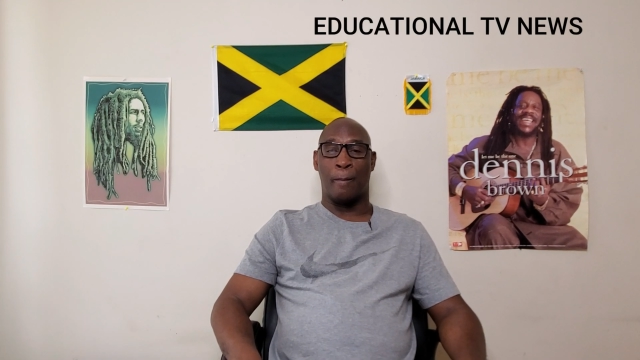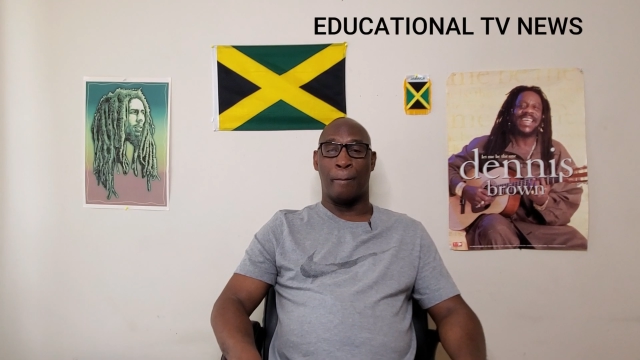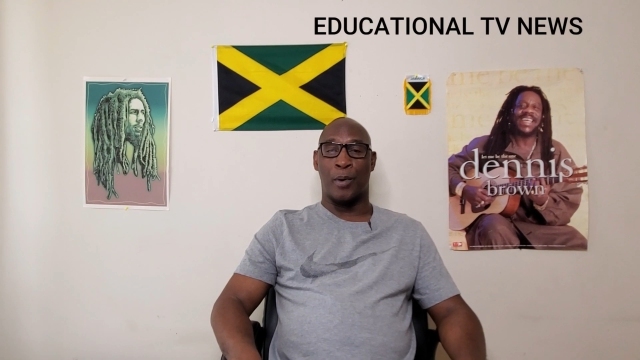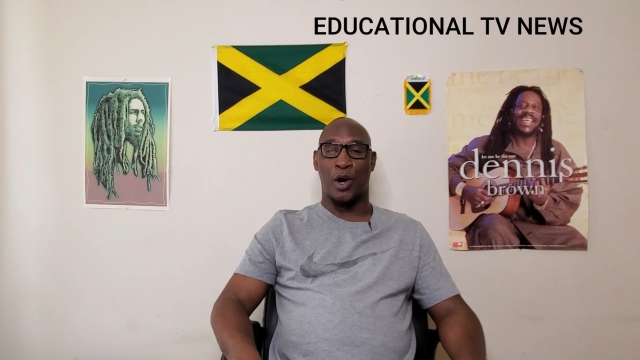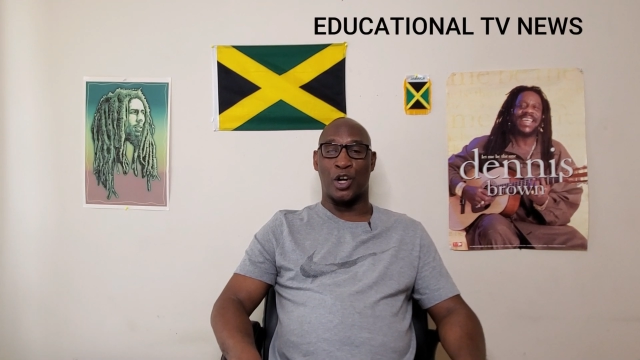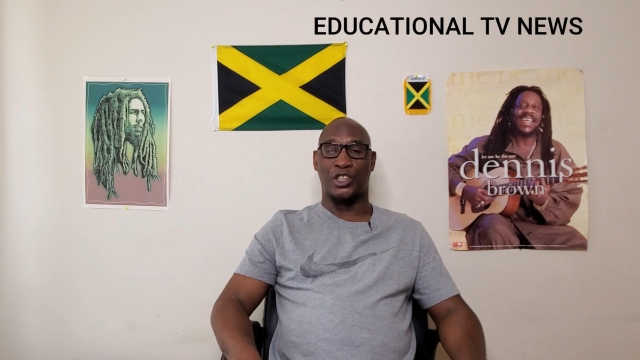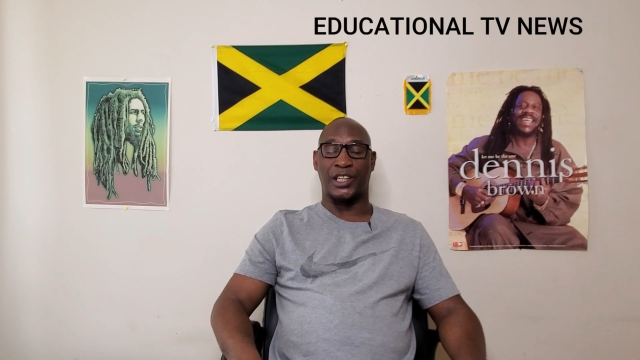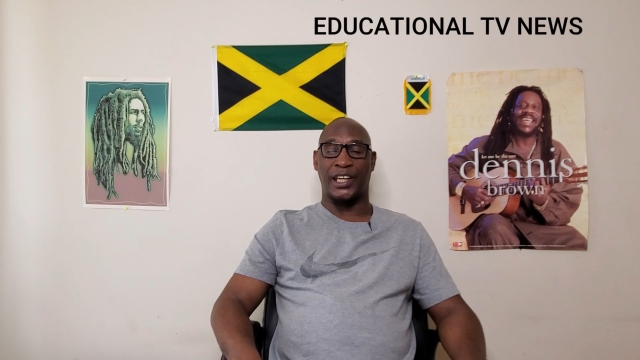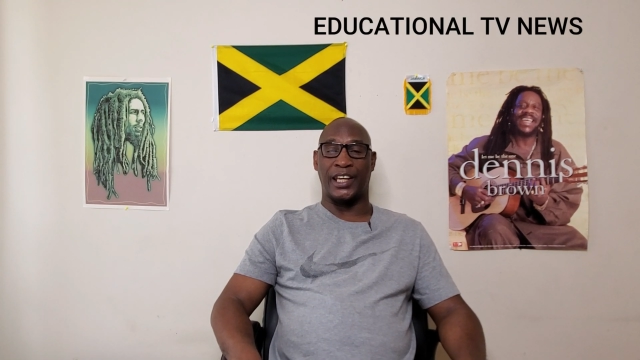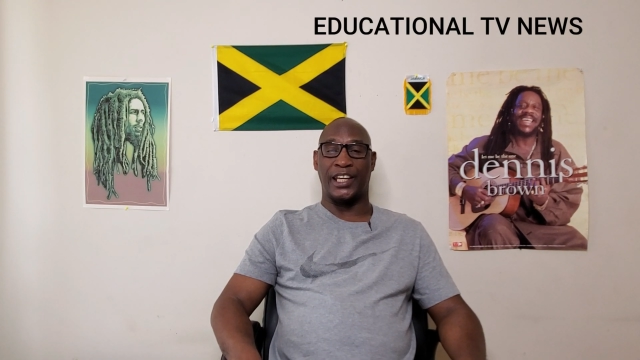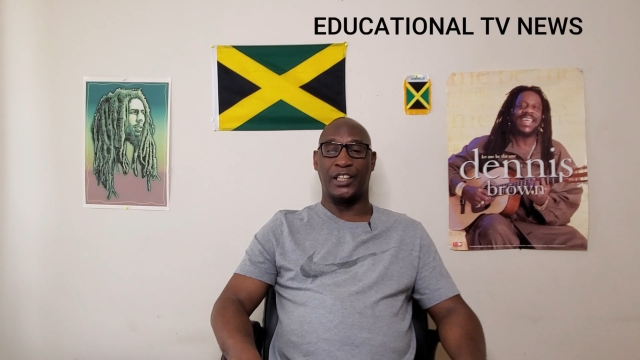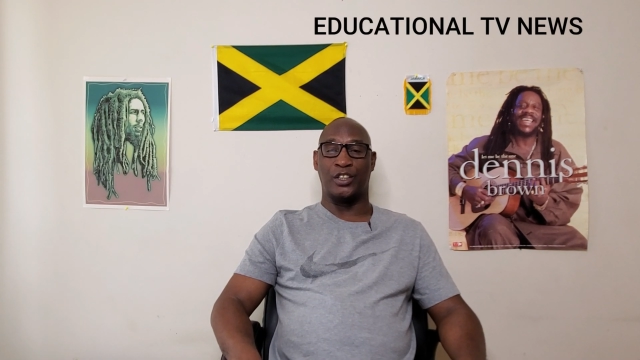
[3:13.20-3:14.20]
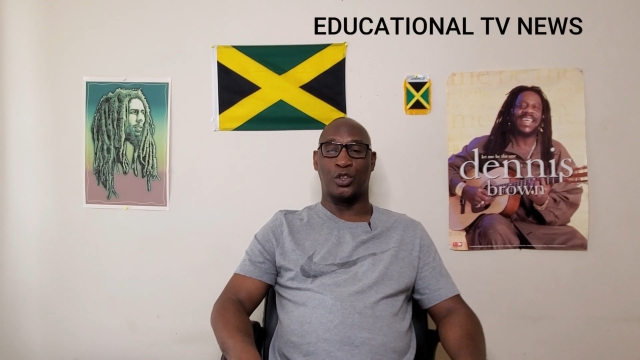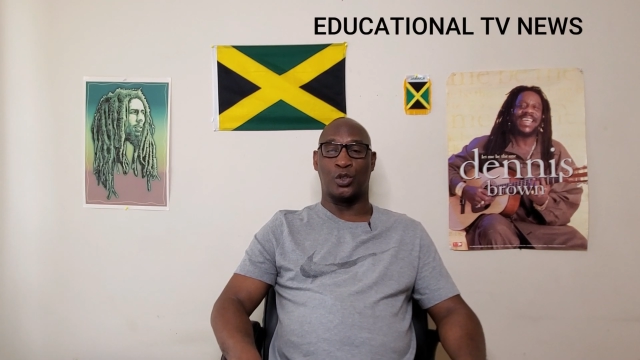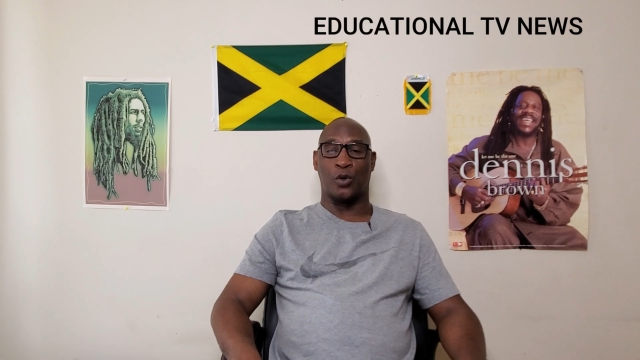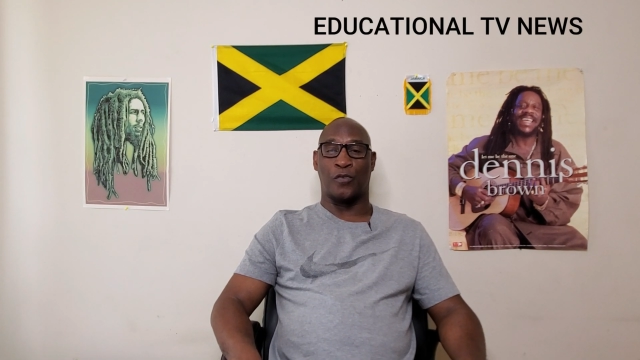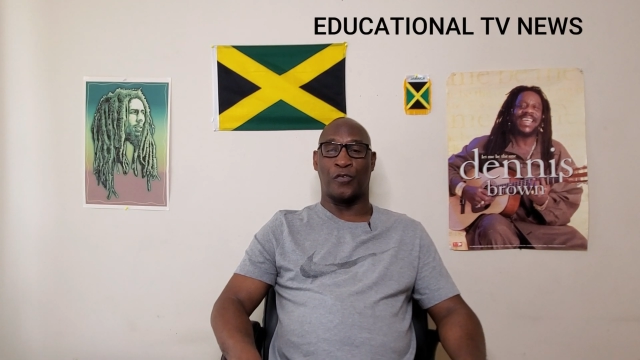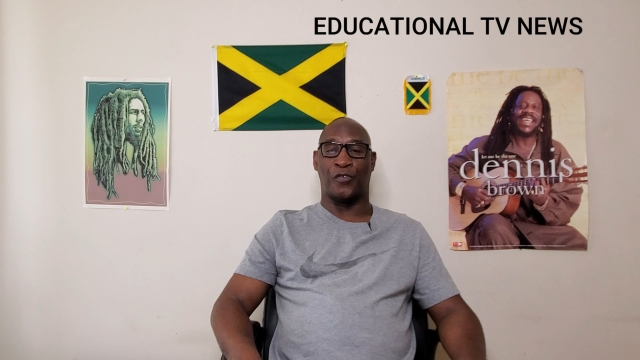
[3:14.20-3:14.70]
burst
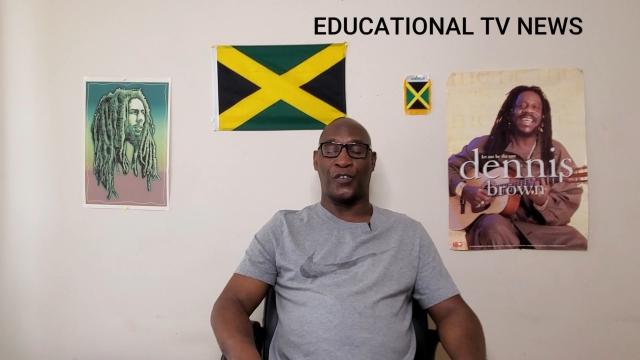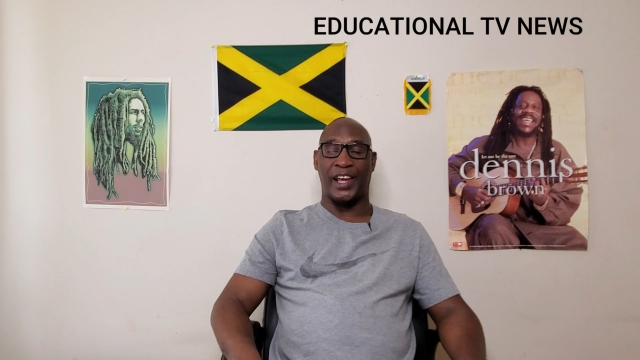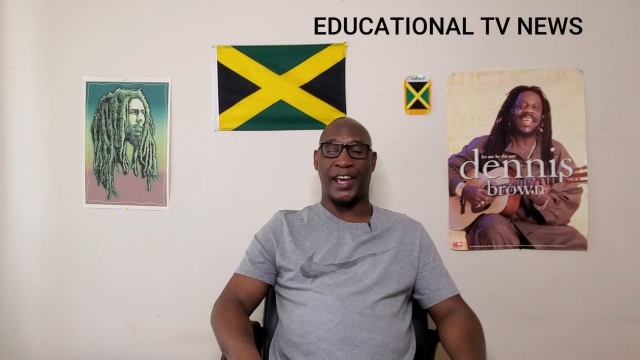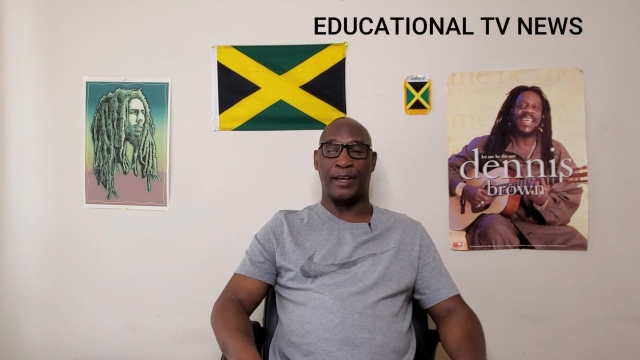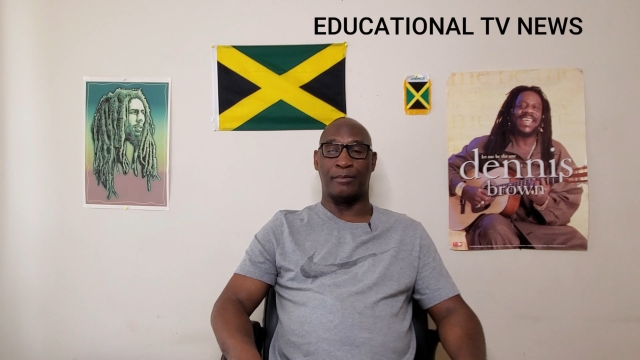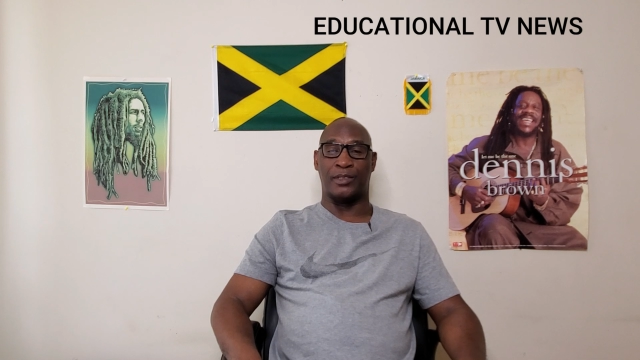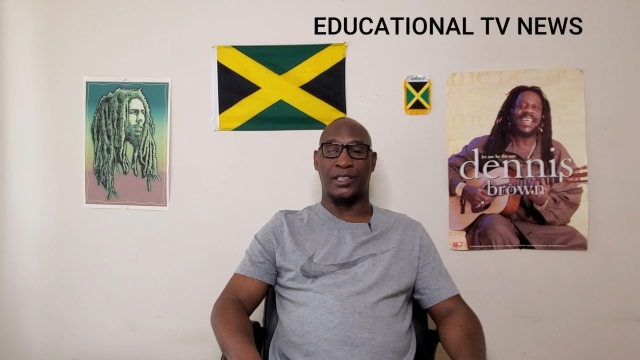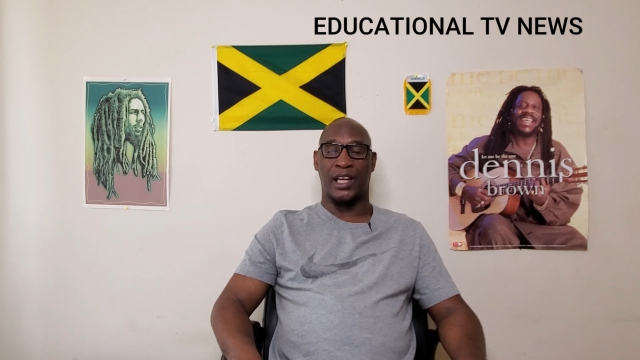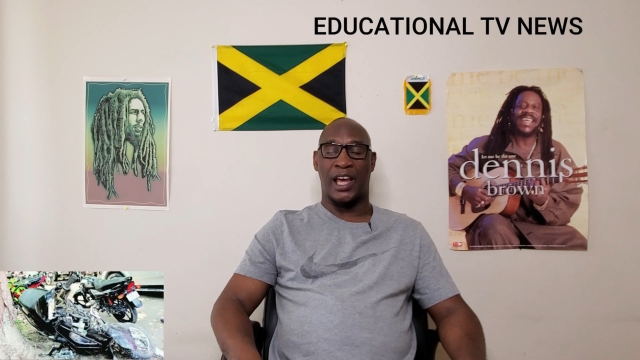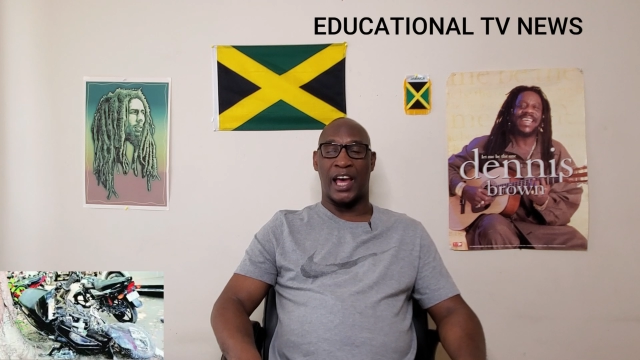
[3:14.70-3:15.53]
into flames.